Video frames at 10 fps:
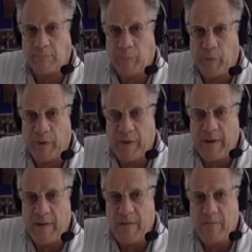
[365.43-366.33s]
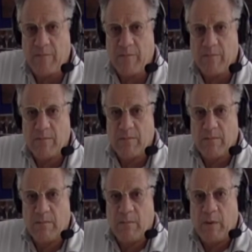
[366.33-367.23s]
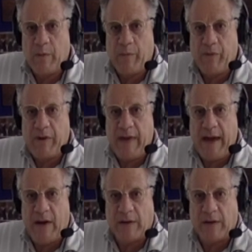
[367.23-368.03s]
Breathe in, breathe out.